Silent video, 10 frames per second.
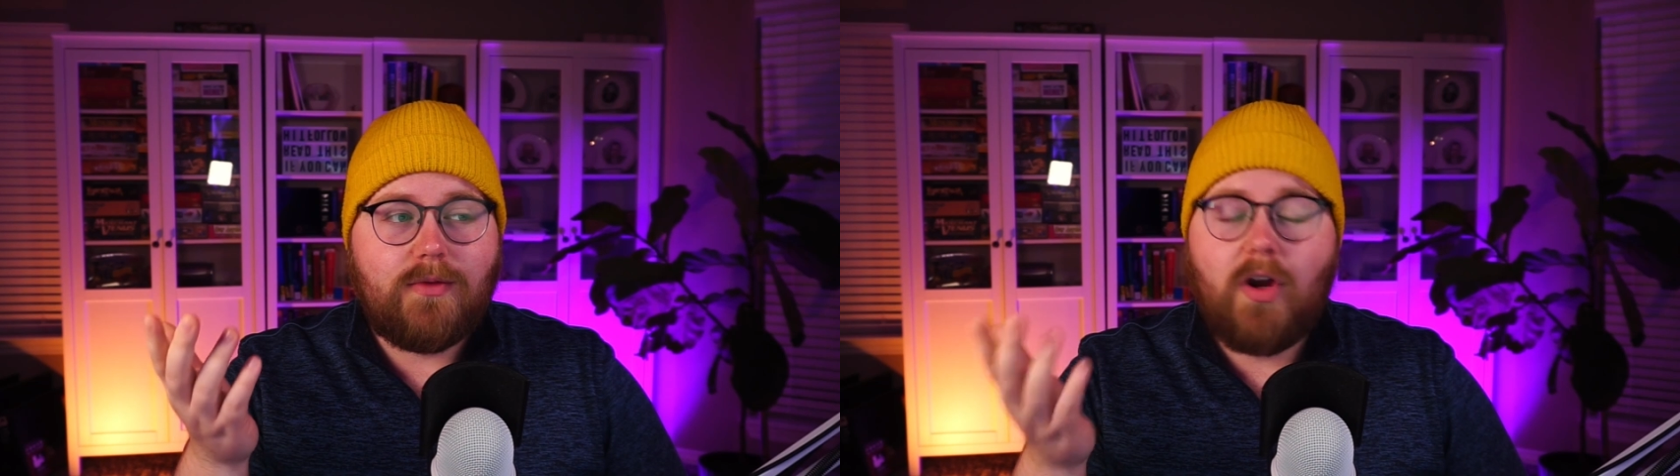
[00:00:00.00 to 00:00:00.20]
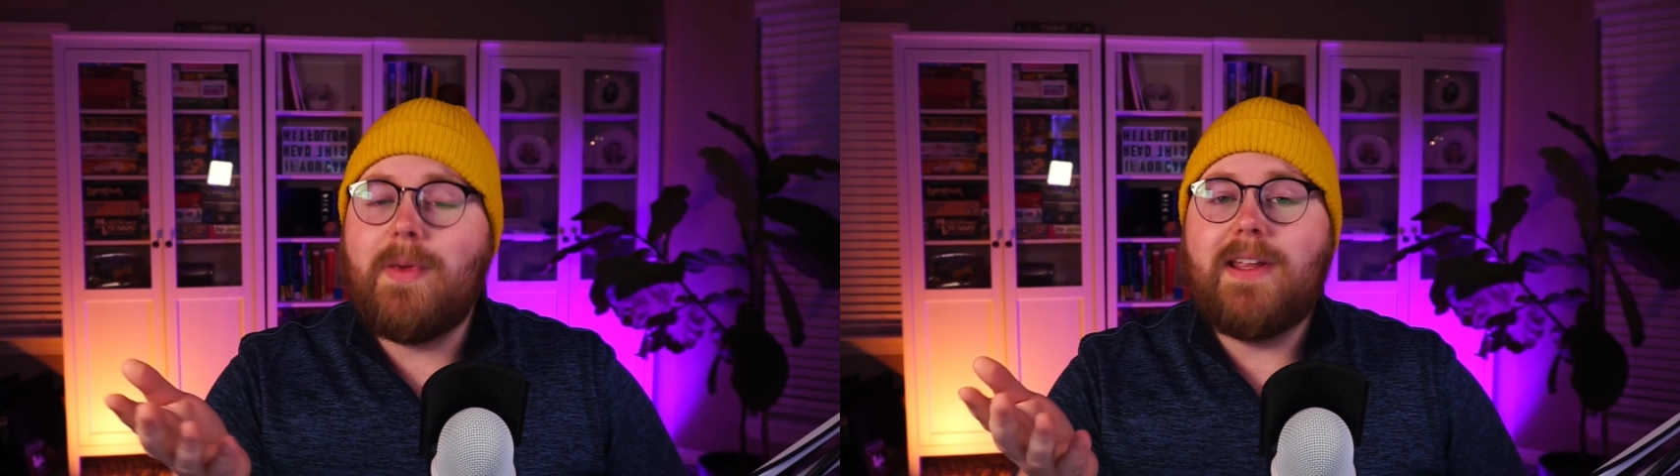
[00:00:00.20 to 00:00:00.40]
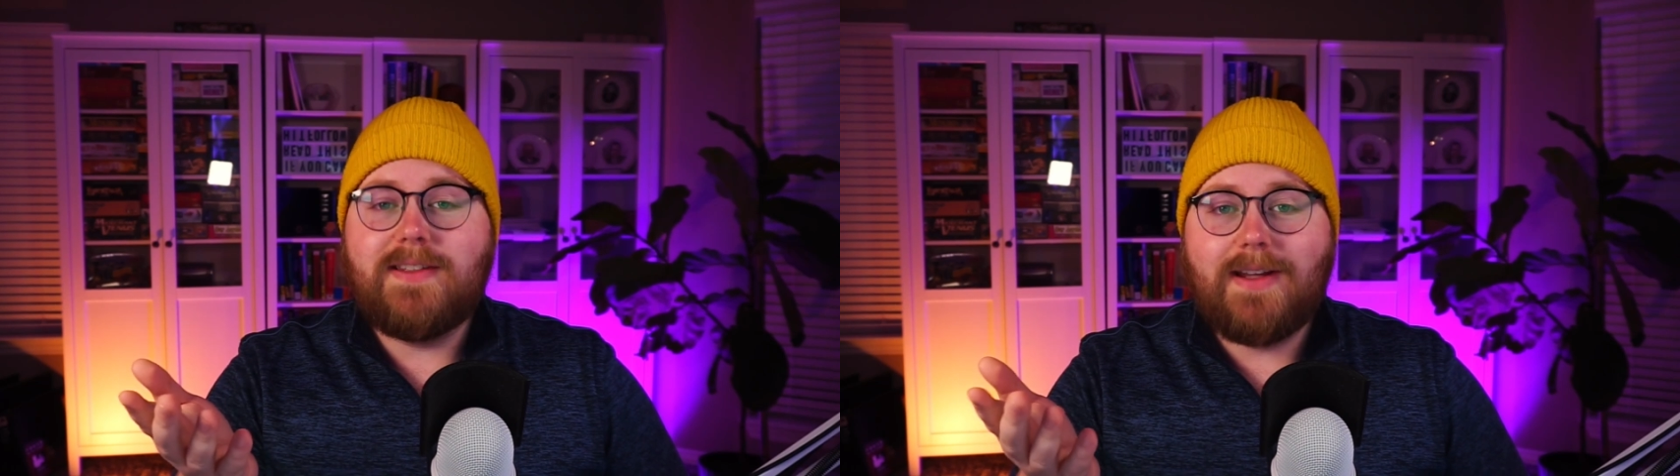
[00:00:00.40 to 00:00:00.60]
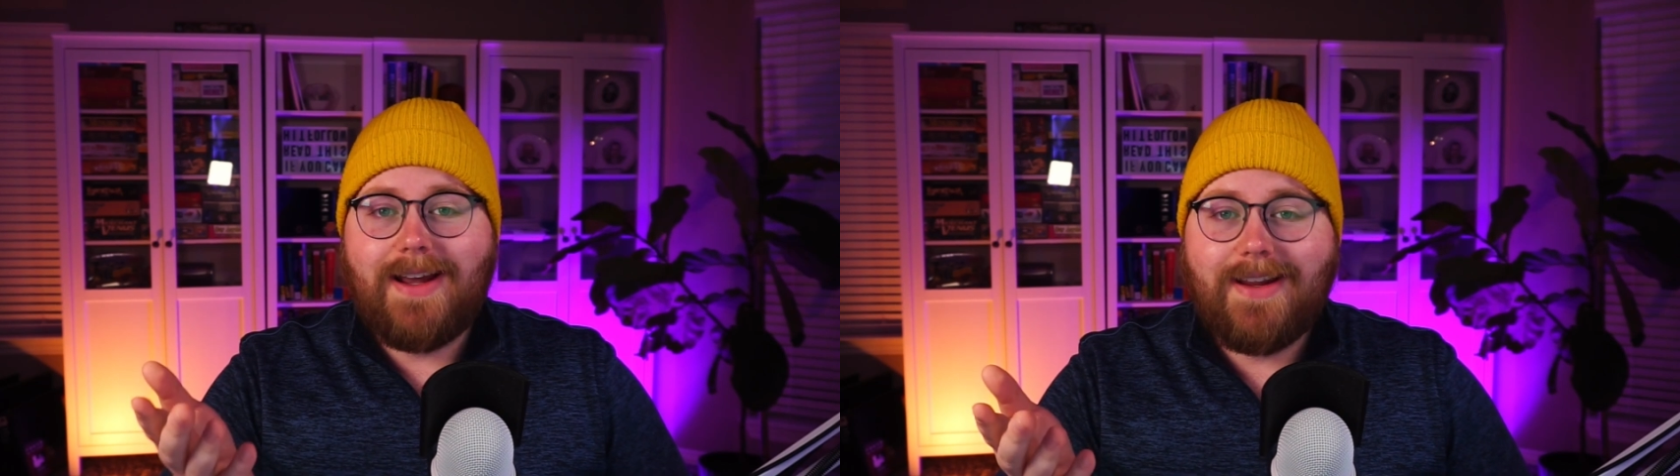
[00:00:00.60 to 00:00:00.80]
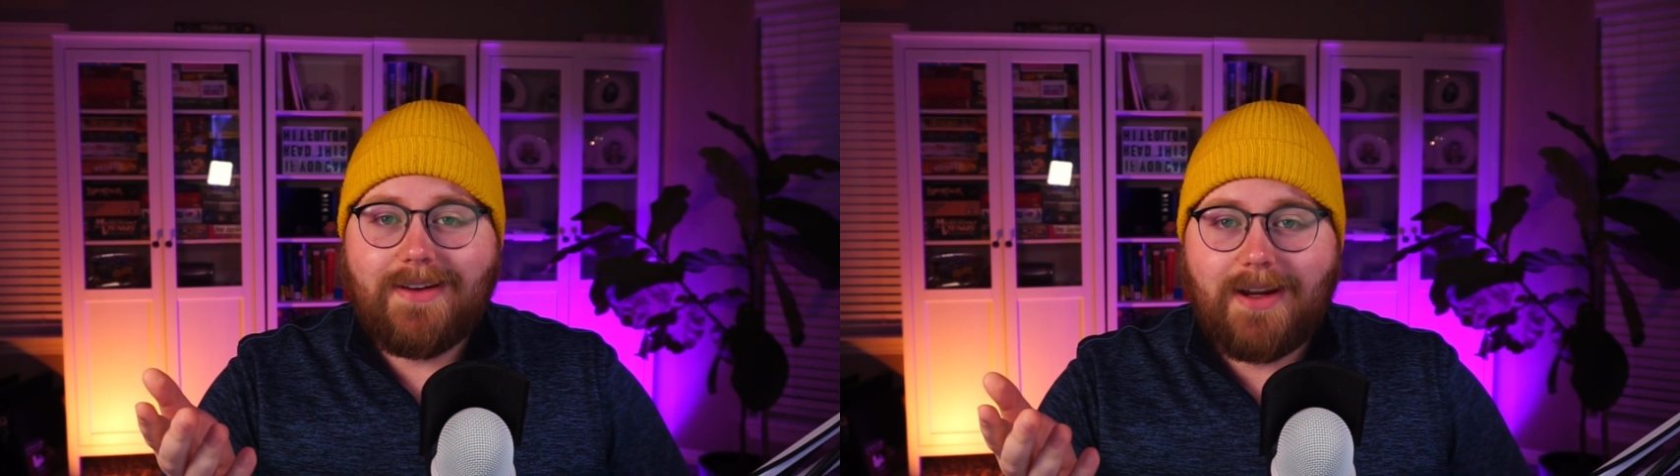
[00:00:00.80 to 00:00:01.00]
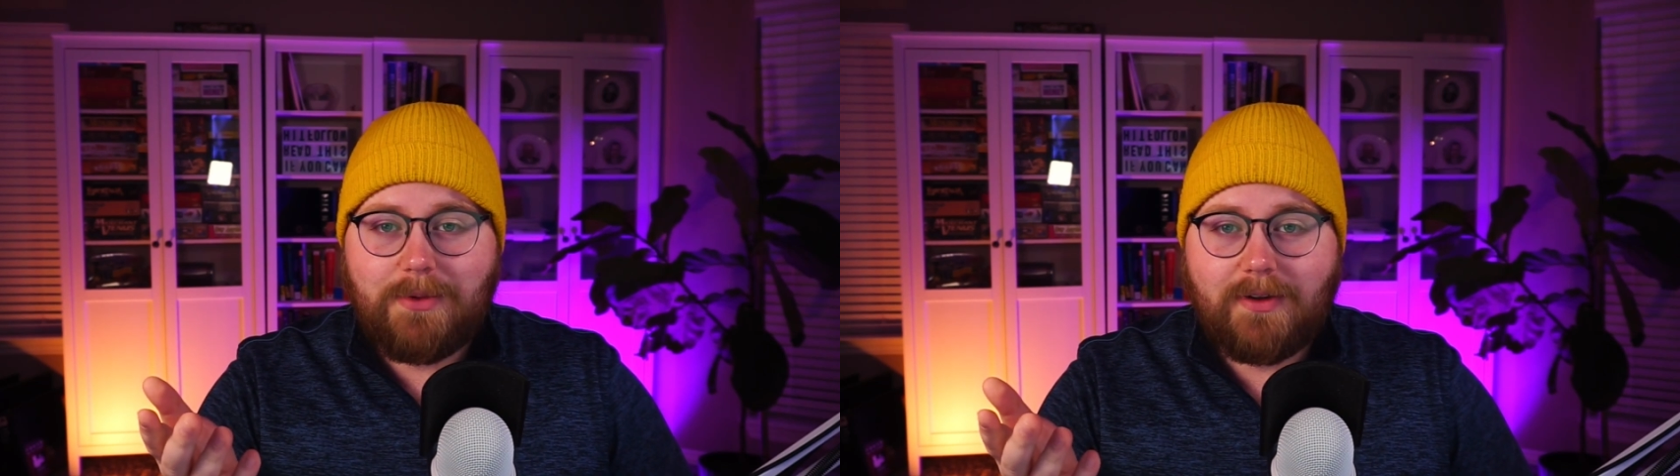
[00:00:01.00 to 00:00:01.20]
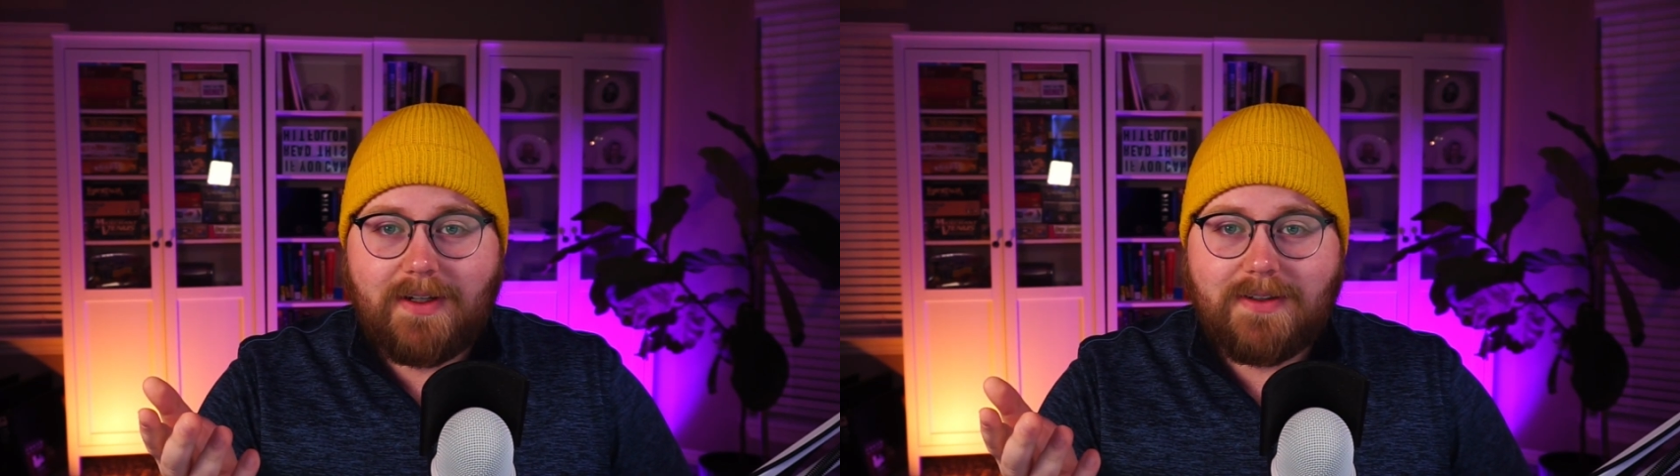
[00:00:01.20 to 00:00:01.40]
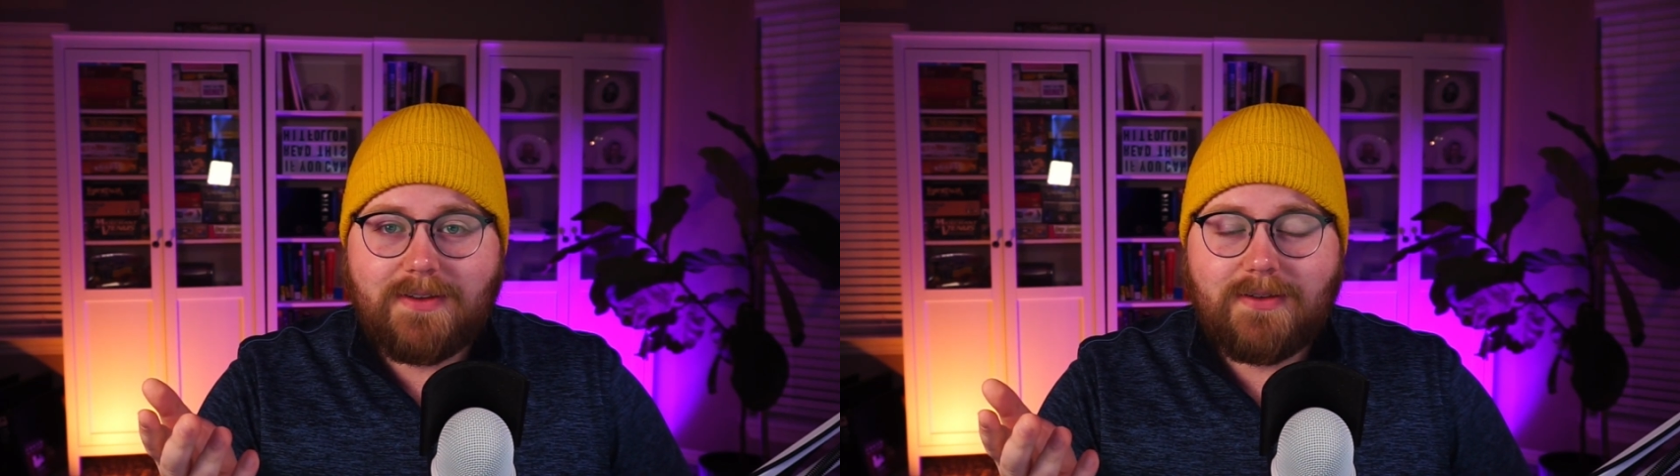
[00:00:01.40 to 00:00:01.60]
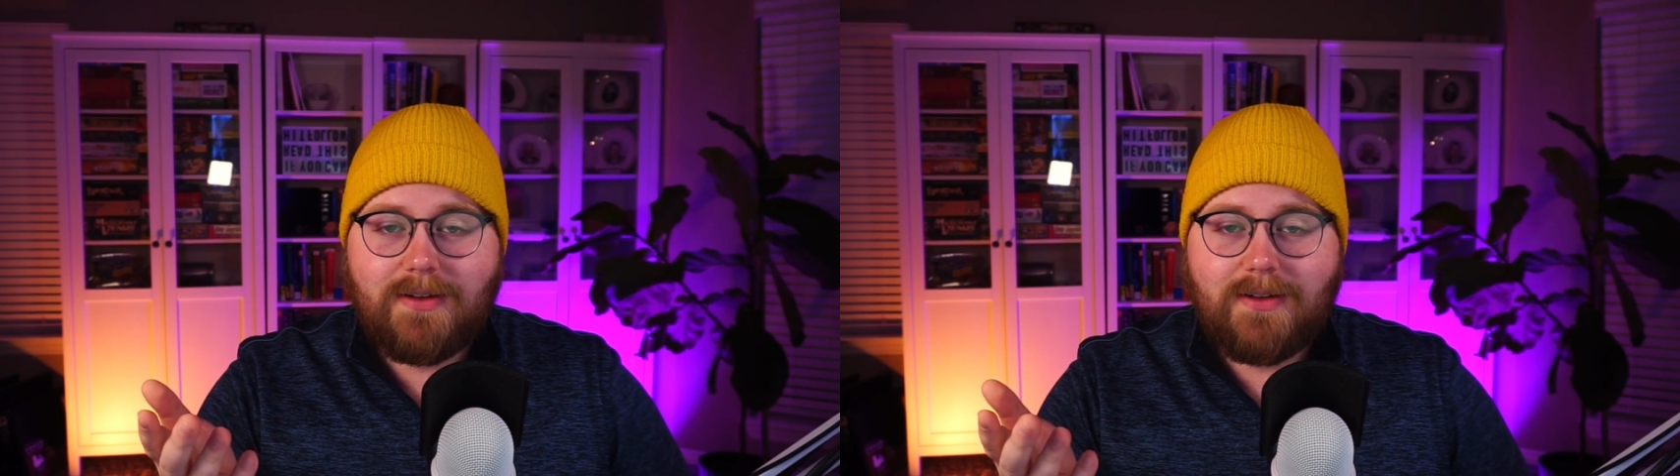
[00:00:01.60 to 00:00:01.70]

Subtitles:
No Man's Sky at release.